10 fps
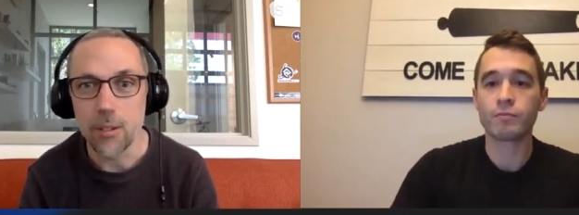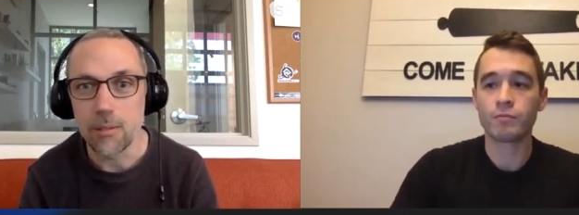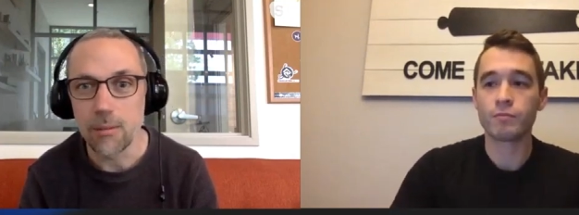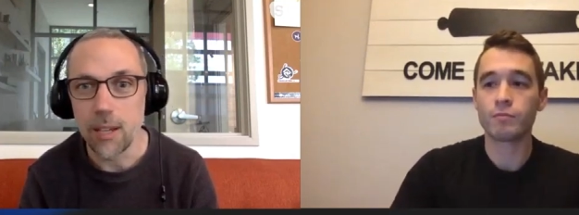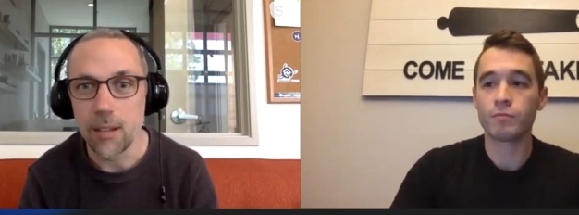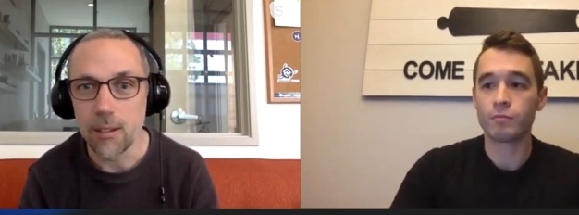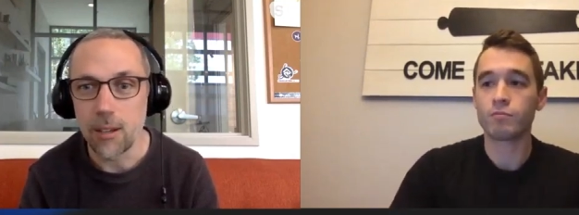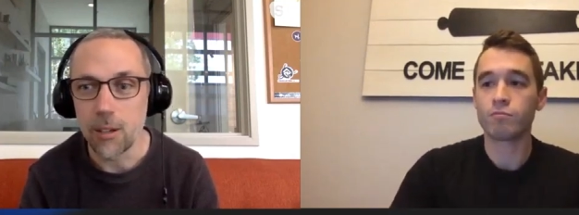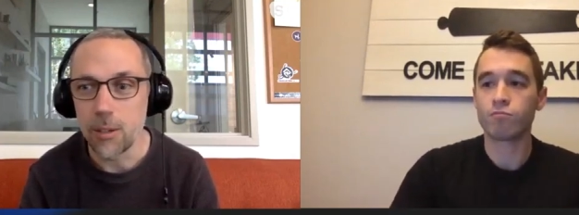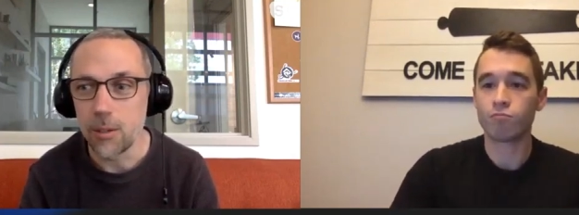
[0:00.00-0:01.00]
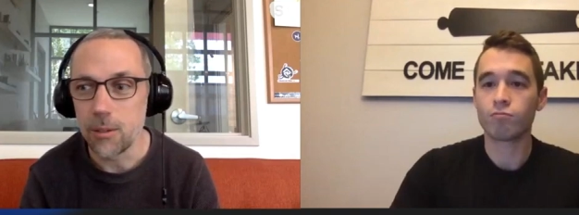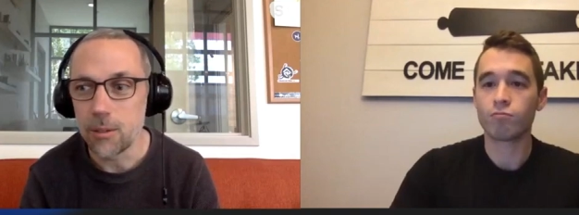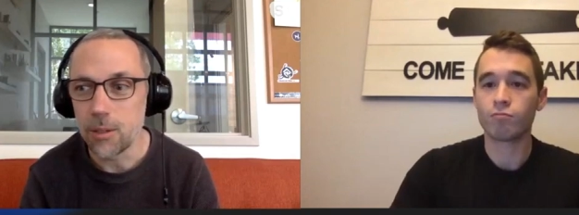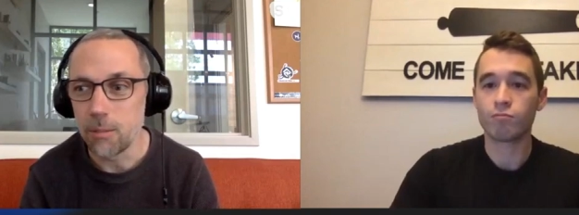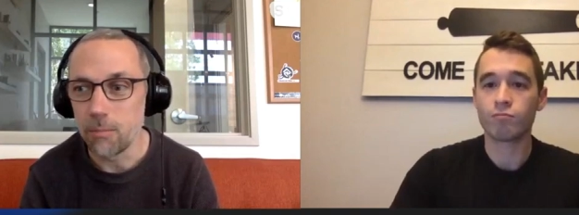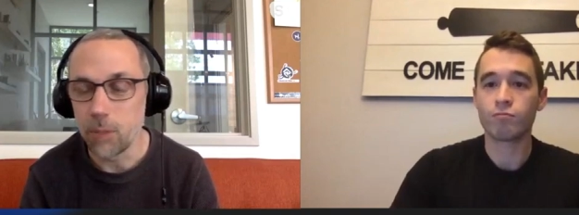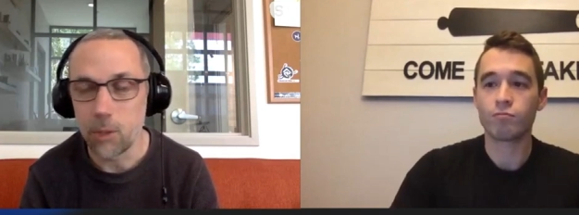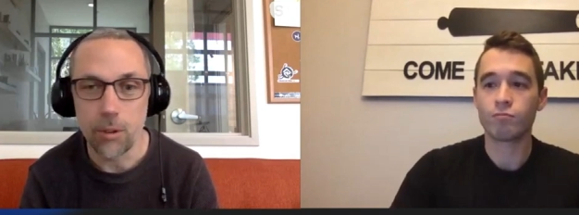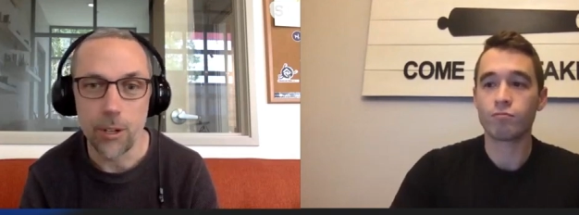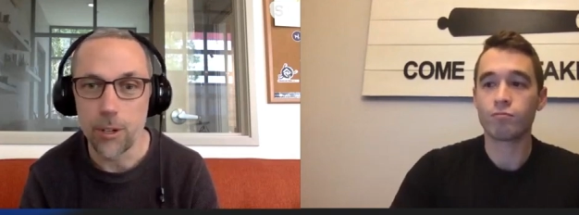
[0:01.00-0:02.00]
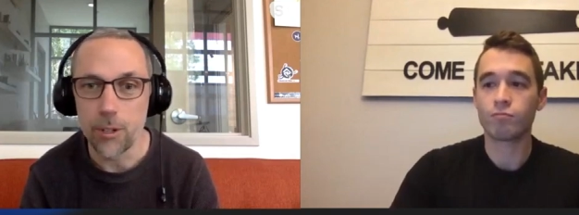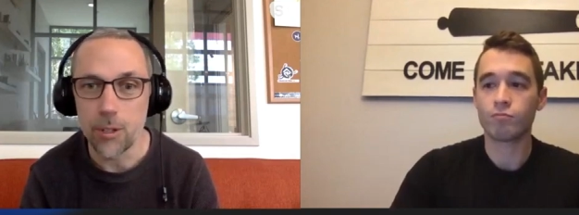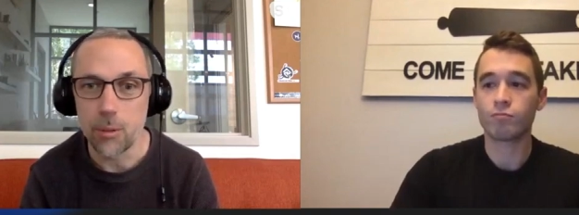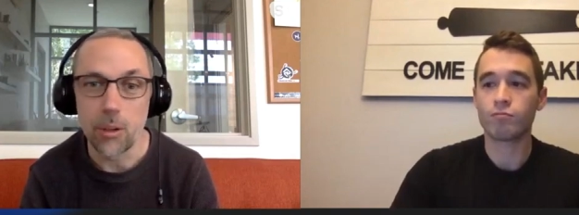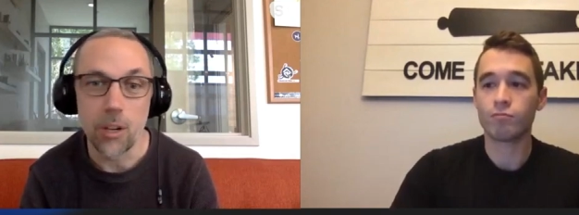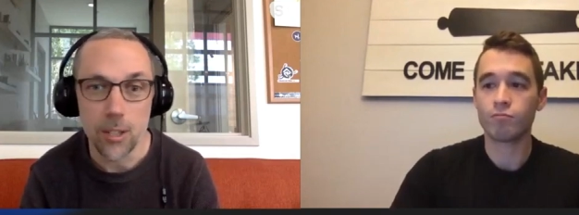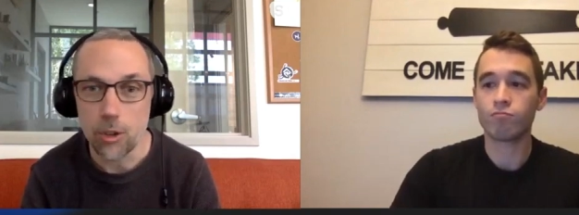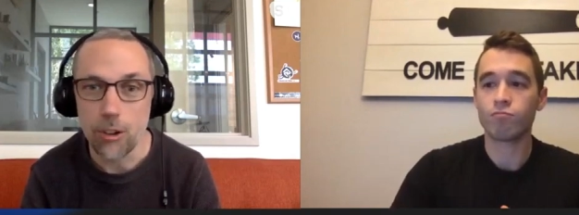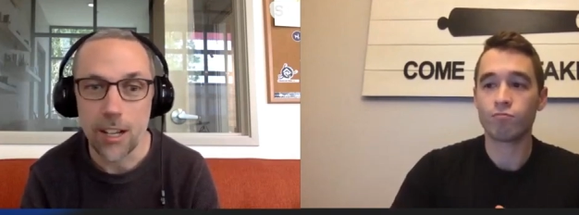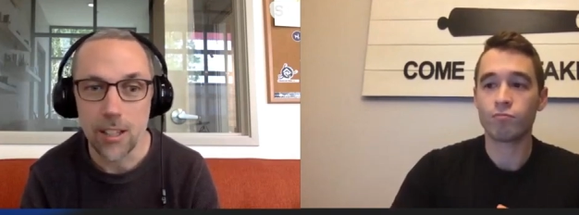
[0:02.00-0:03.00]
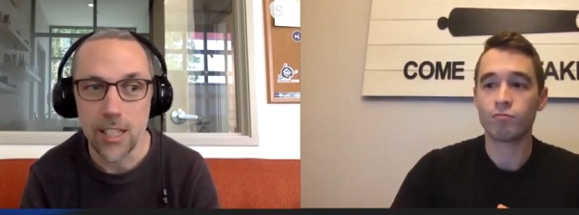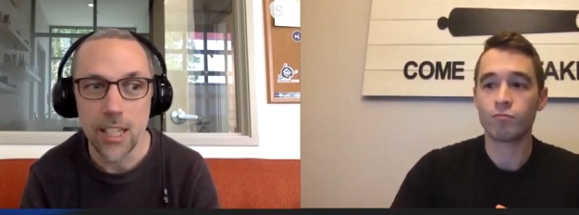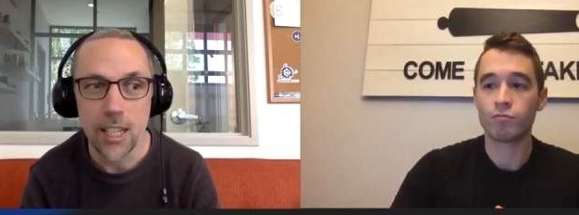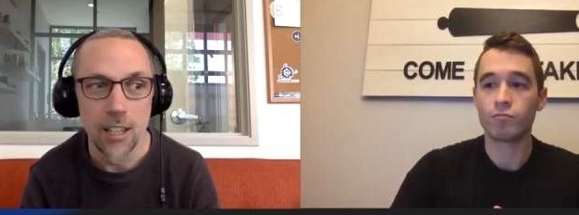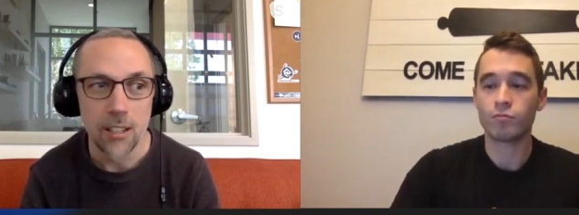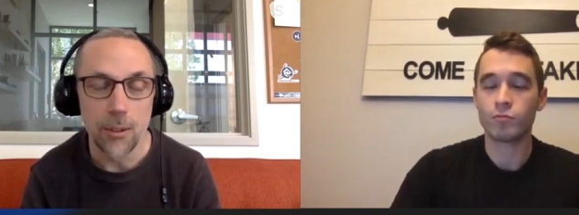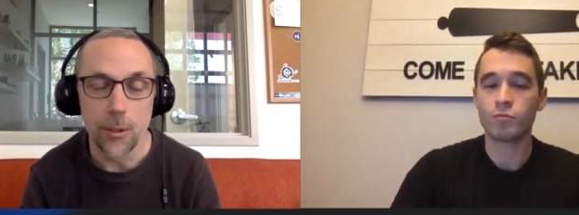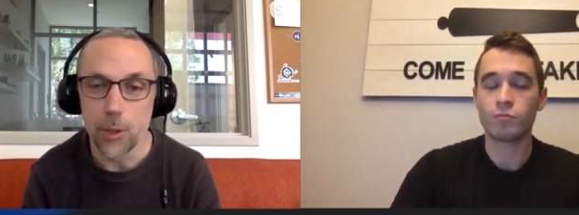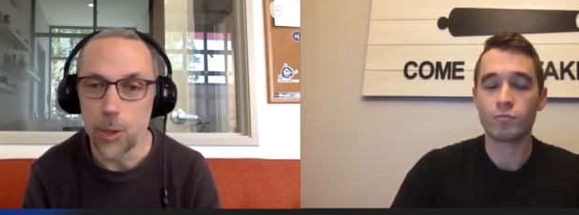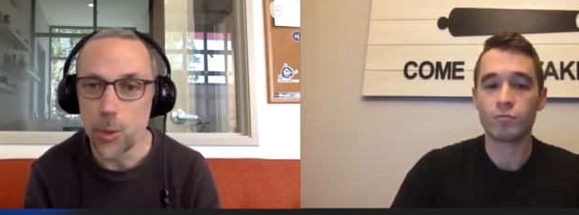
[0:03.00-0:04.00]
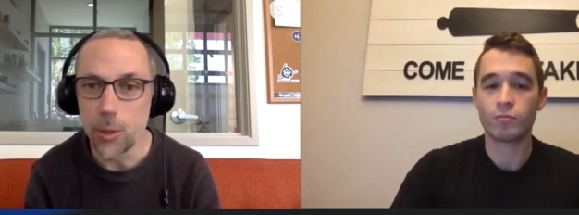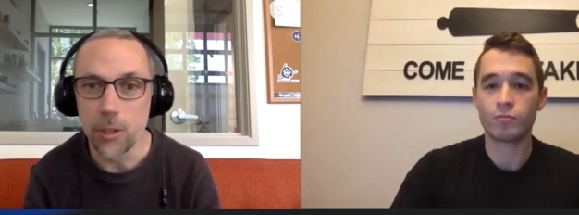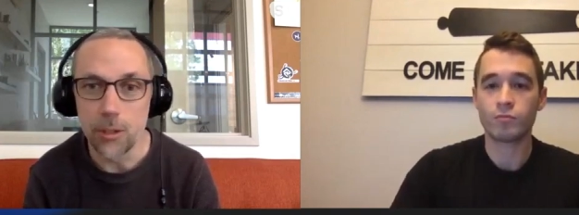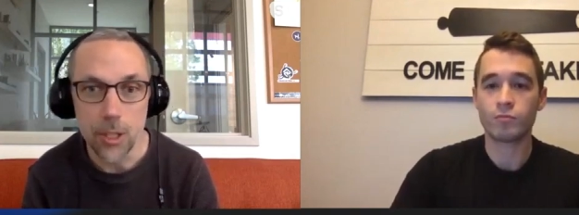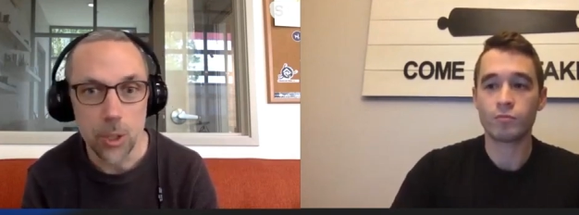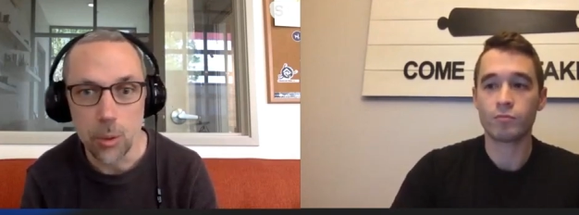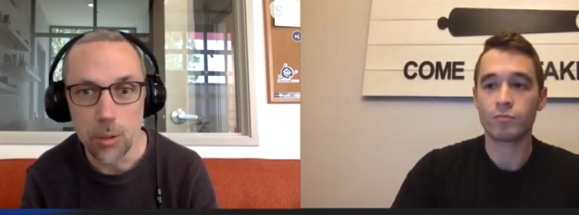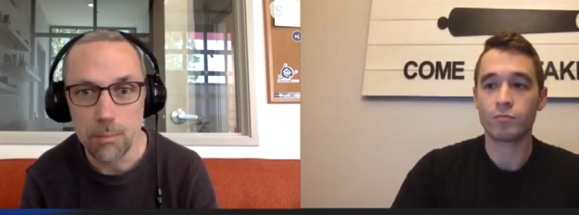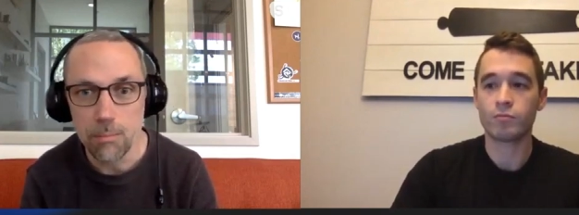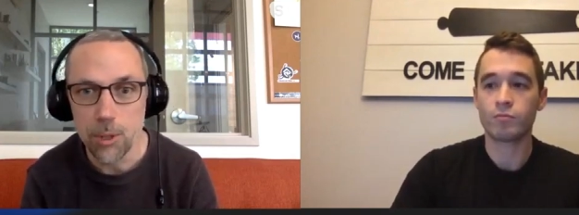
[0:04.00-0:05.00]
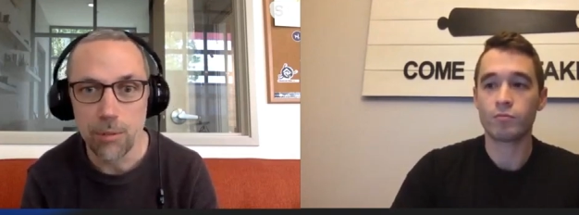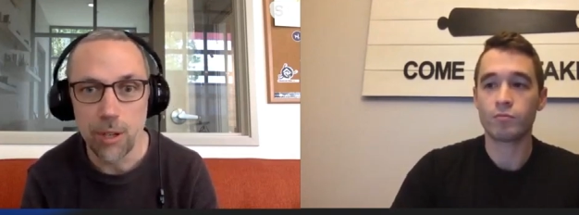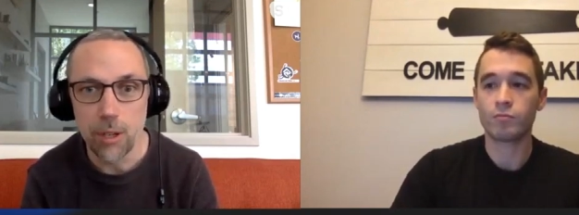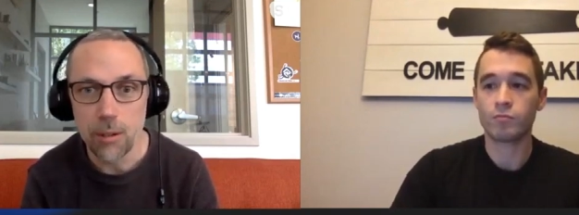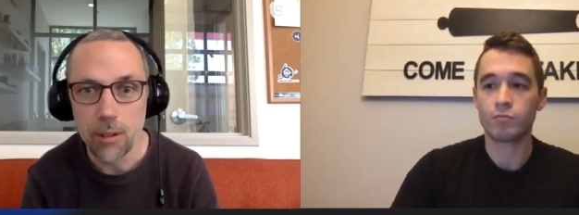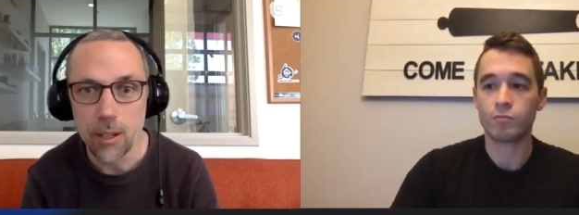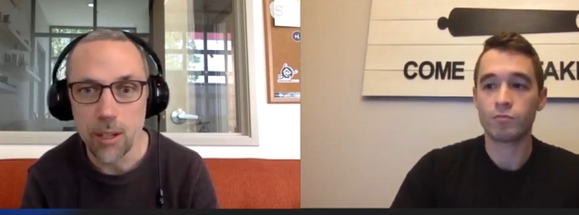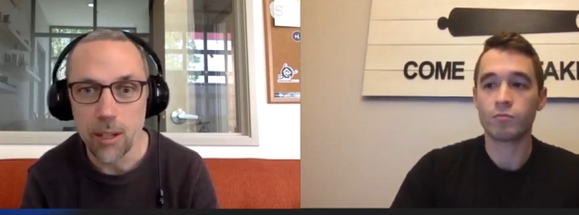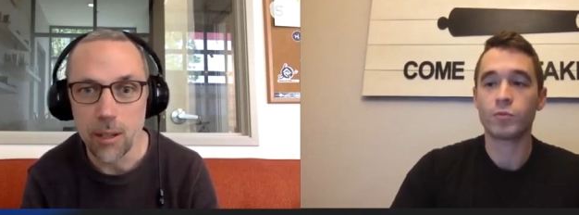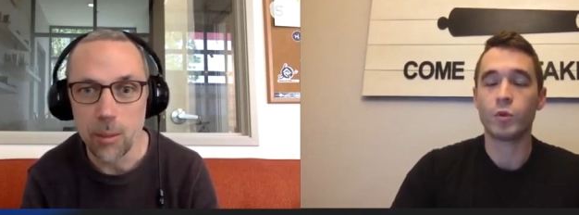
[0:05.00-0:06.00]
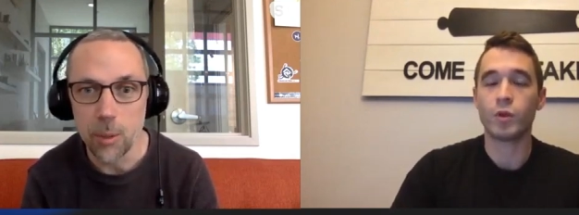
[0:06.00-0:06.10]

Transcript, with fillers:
Speaker 1: the tires and talk to some creators or us directly. You can join our Discord server.